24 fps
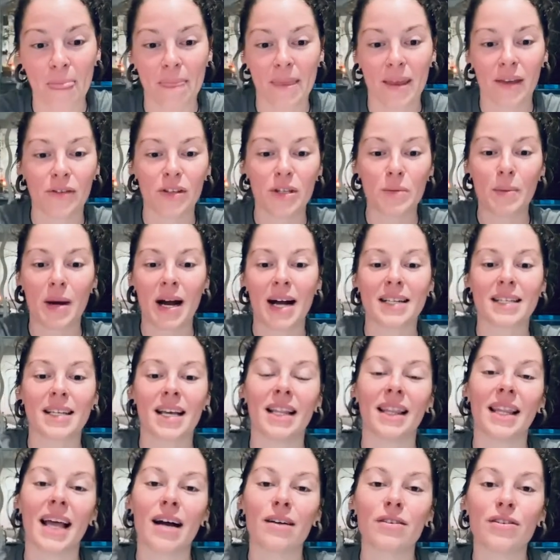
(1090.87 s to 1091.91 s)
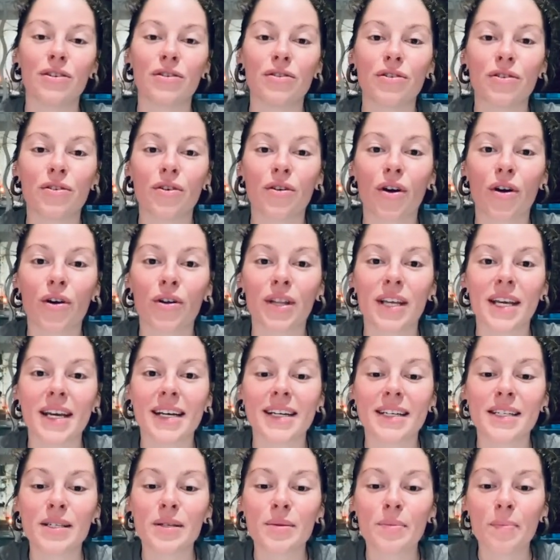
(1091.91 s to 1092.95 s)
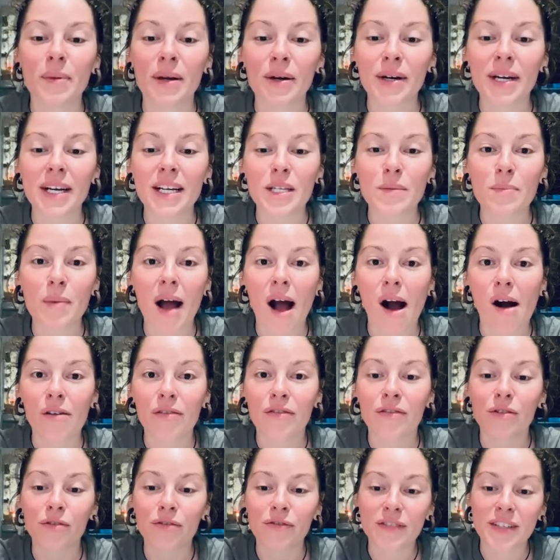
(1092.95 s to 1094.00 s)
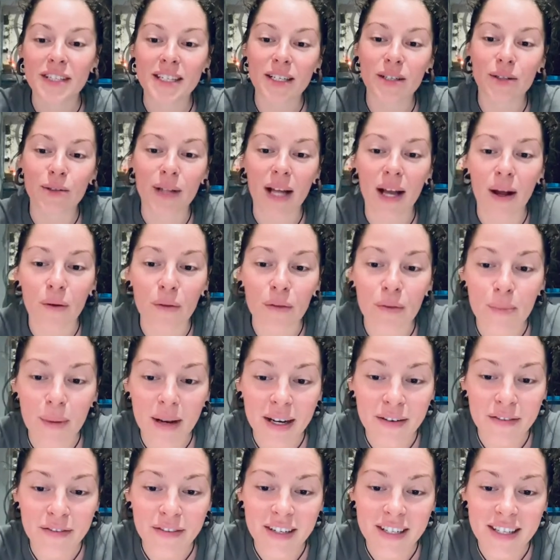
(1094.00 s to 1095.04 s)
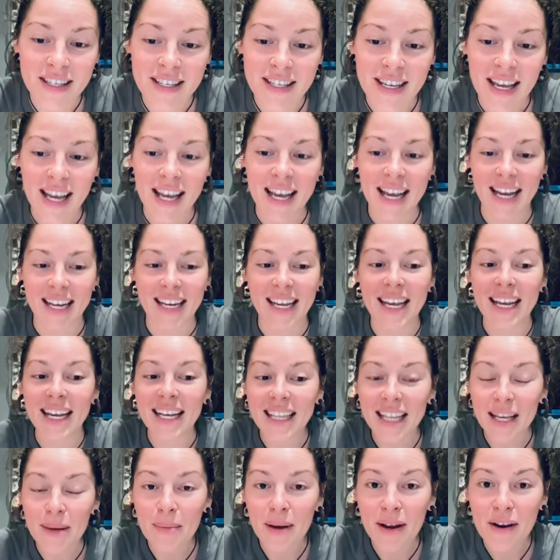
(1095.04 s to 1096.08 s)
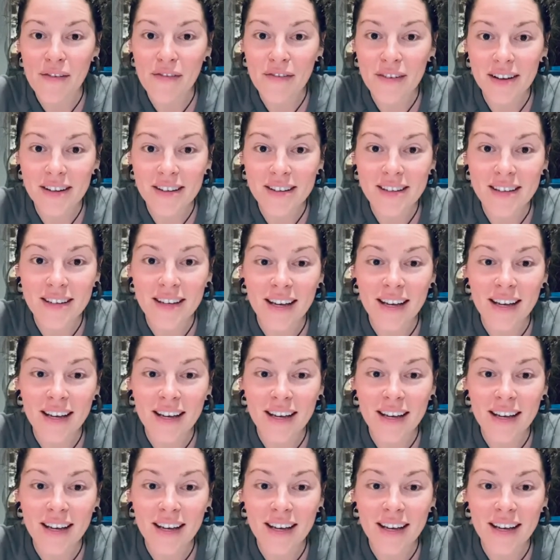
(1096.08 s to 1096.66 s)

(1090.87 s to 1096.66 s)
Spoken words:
This path allows you to not only experience powerful physical health benefits and healing benefits,